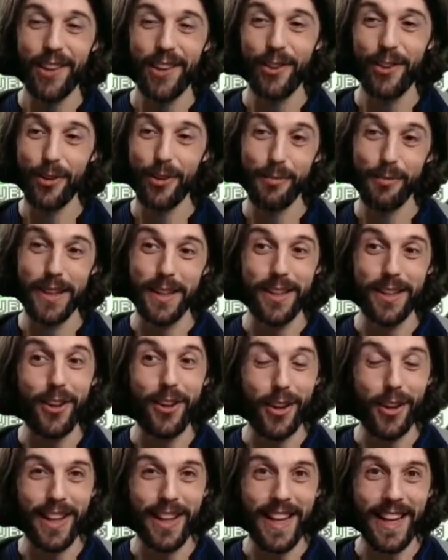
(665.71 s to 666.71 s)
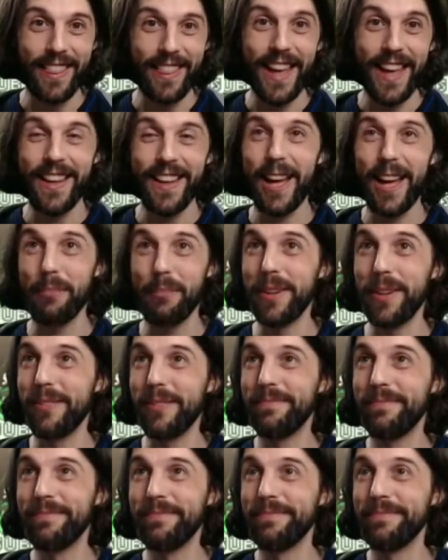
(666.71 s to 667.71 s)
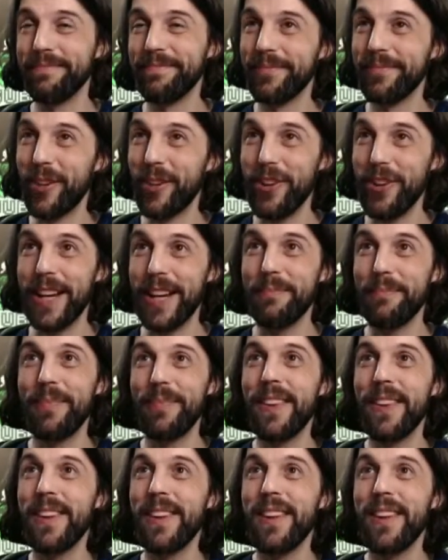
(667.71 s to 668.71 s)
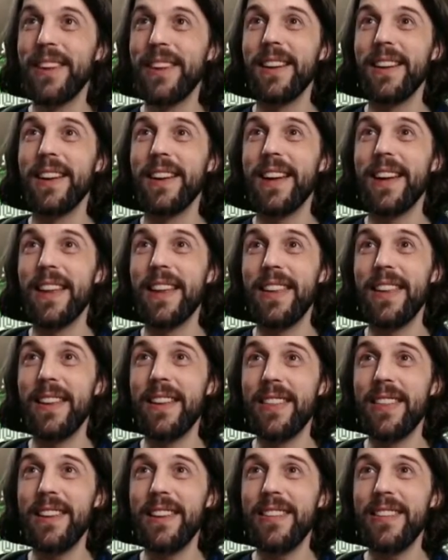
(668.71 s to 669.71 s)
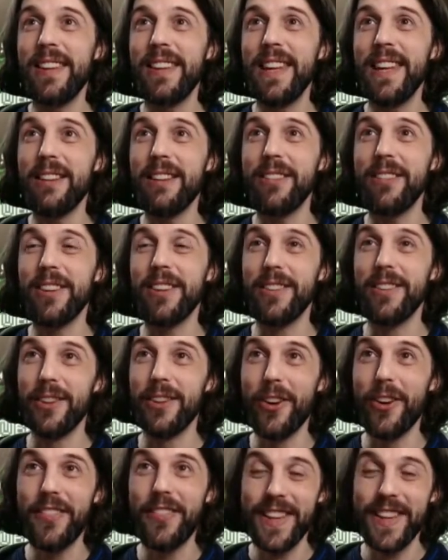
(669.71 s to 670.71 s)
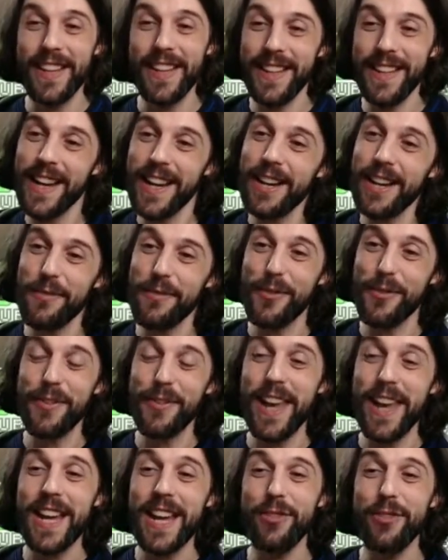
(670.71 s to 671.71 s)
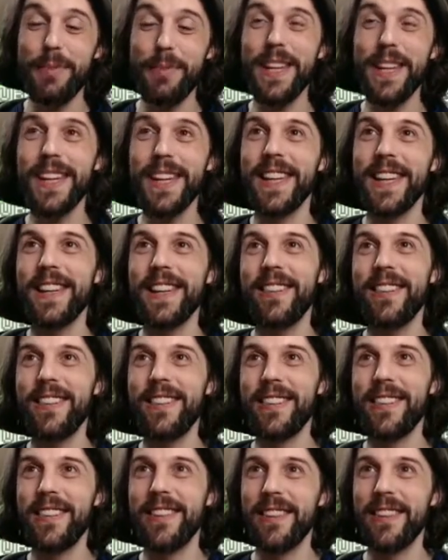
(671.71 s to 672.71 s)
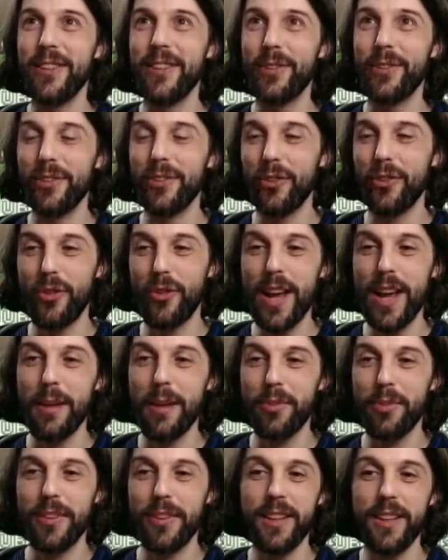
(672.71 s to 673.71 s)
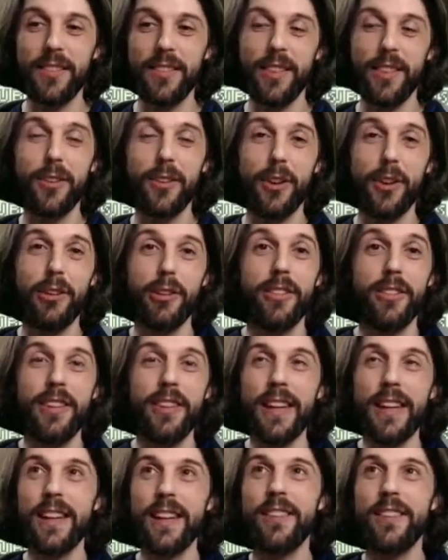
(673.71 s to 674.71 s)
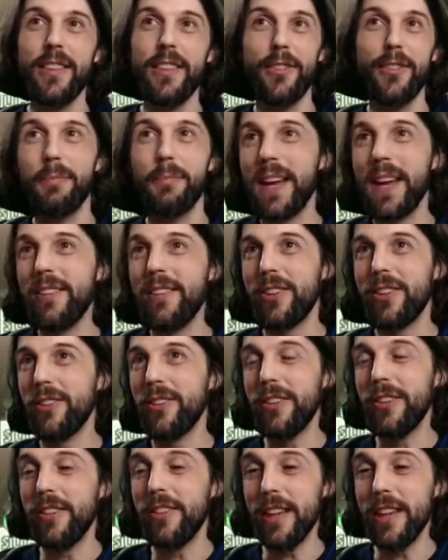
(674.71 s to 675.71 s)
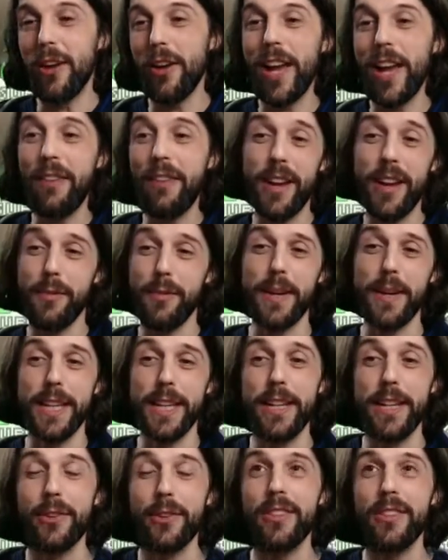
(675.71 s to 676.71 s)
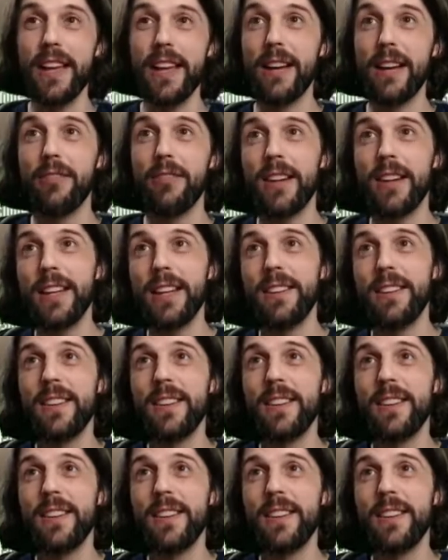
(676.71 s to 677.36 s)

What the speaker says: So you better not let that happen, right? This here is not the indicator for the HP, it's your scraps, it's the currency, it's the space currency. Everybody knows that, right?